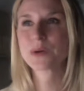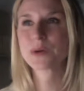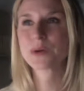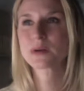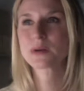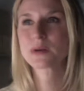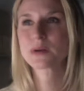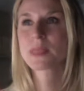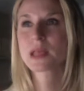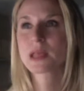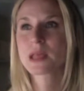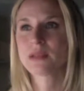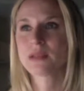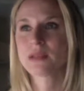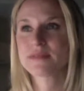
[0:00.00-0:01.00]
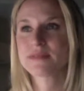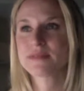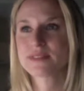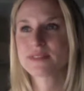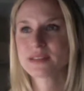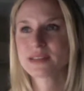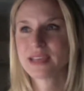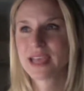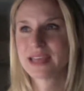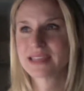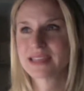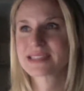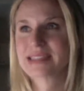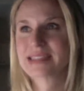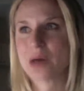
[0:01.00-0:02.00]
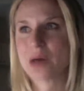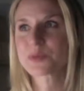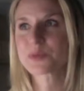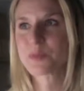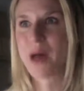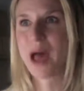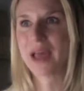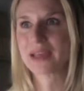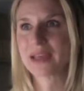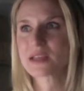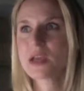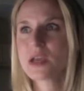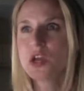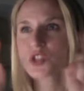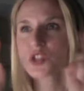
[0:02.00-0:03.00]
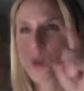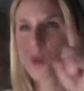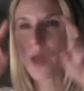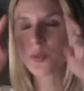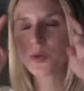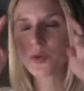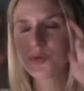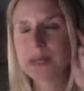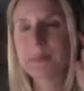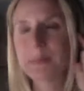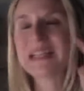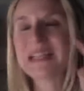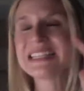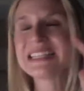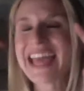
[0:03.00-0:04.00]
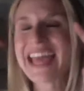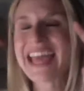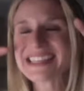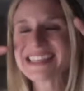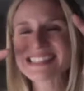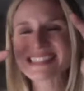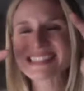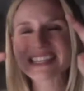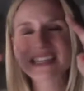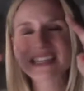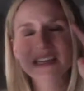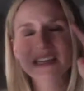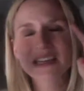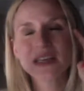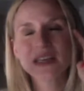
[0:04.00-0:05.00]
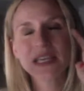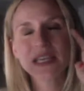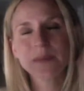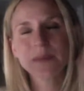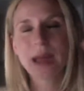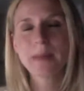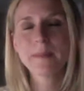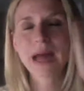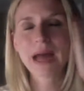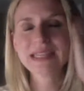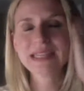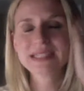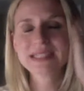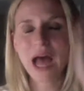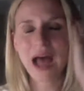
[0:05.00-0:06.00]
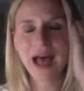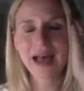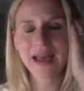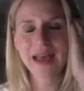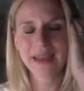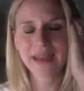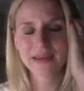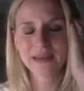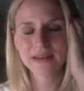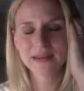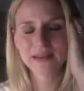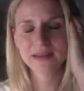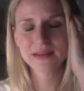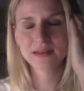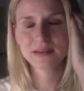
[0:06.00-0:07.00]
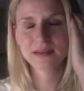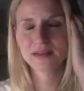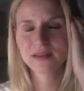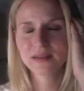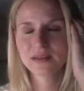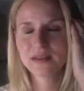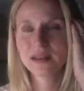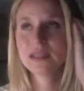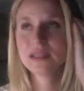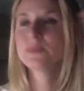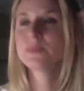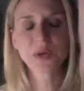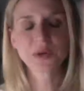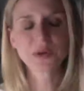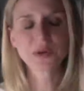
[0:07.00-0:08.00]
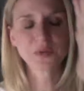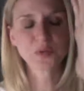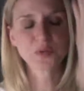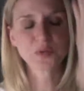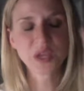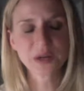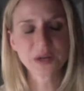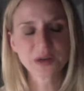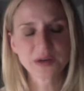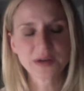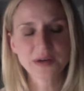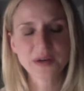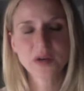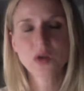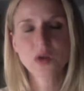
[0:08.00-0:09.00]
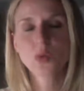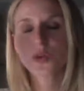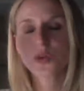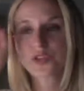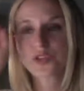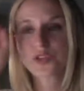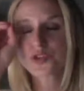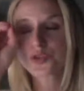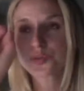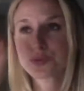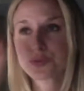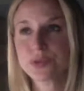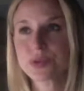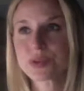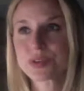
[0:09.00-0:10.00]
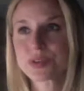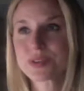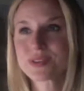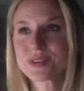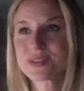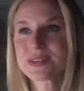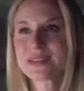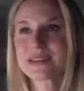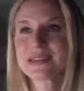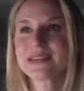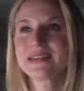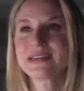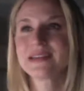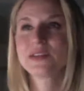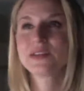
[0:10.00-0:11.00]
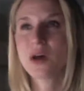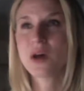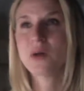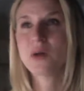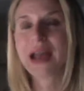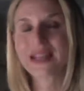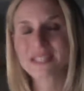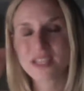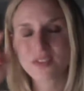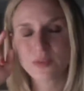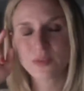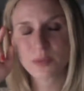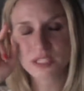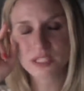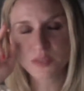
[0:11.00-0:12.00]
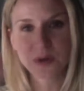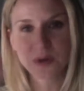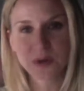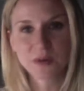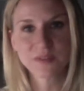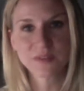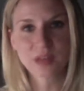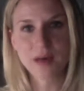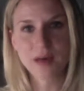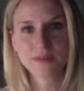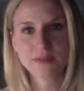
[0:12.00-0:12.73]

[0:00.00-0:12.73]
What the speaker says: love, and a sound mind. So I would replace in my mind's eye the spirit of fear with the truth. No, God has given me a spirit of love,